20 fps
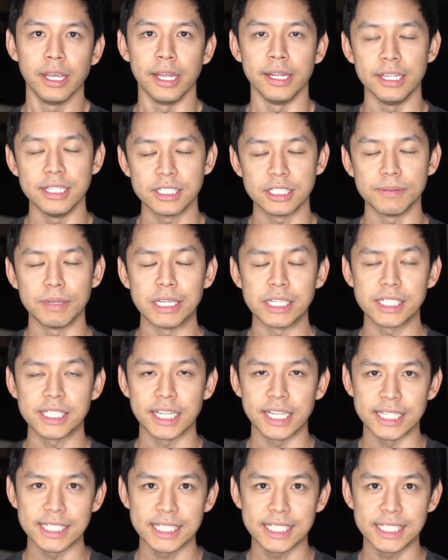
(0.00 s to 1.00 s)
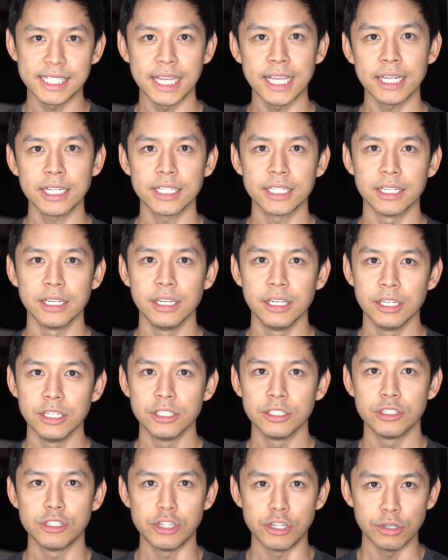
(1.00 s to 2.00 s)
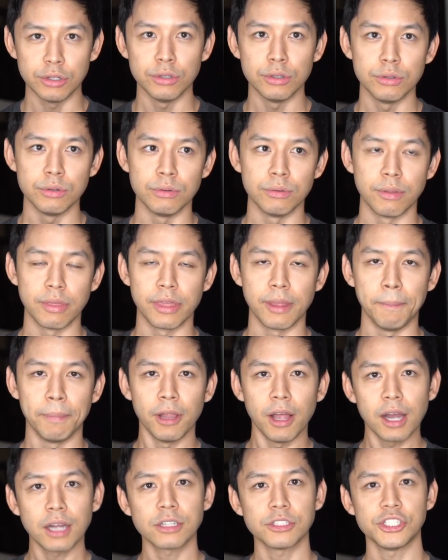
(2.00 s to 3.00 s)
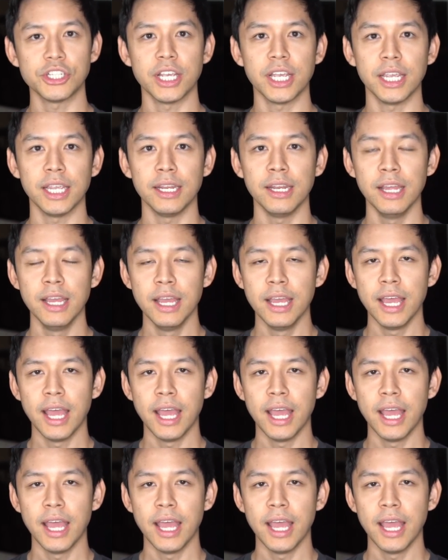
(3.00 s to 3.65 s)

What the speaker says: It needs to stay synced to the blockchain